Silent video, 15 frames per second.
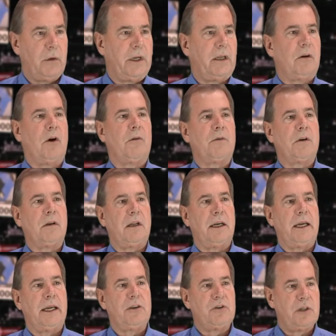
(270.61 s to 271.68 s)
we can
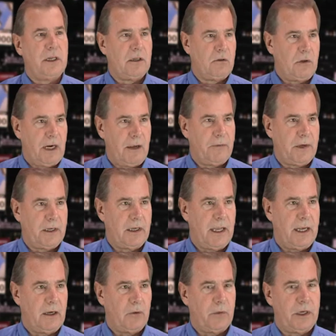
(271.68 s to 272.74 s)
overlay geographic data,